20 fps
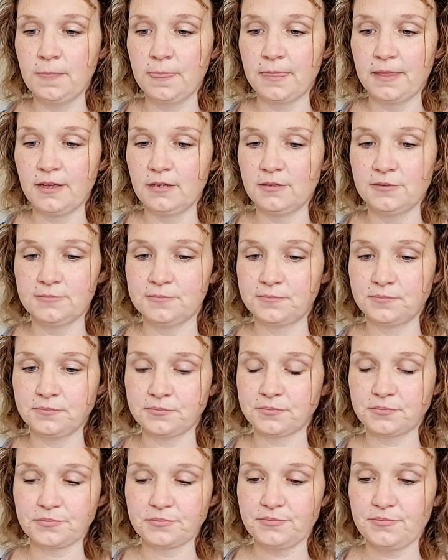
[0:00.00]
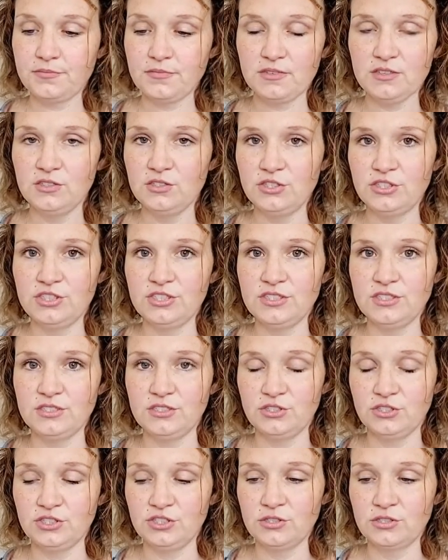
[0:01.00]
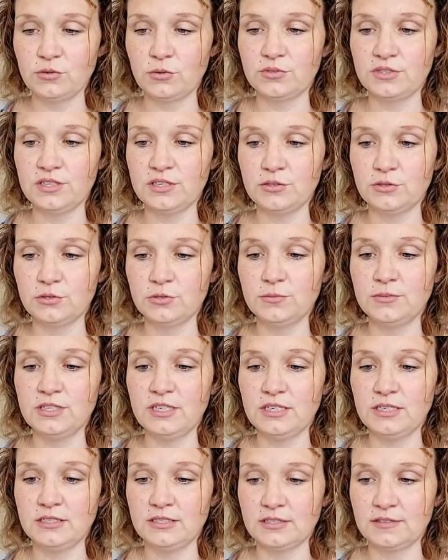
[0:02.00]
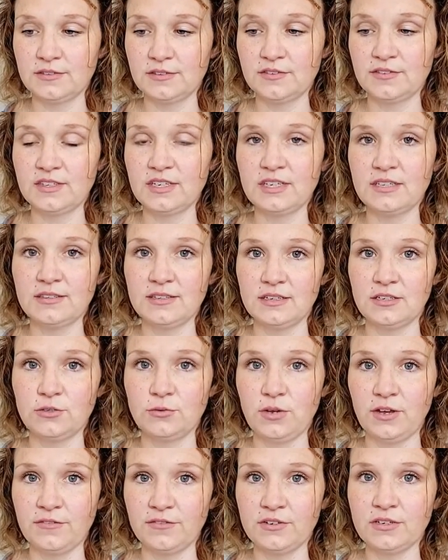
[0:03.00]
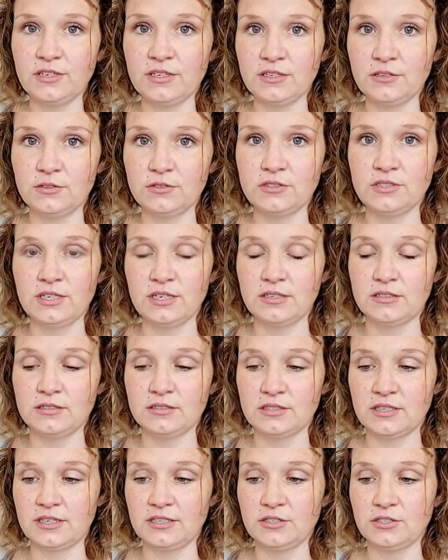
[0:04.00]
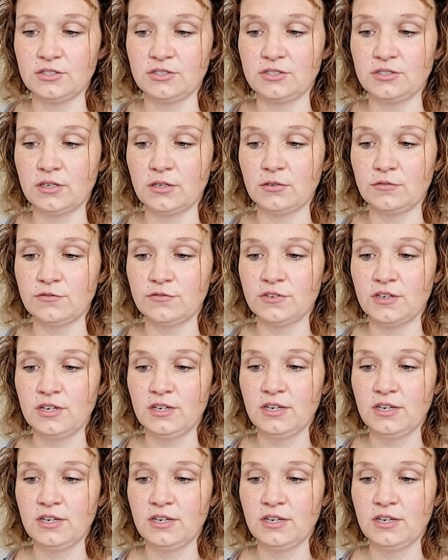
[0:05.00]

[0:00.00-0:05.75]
Um, she's she's only illuminating the thing that you haven't healed yet inside yourself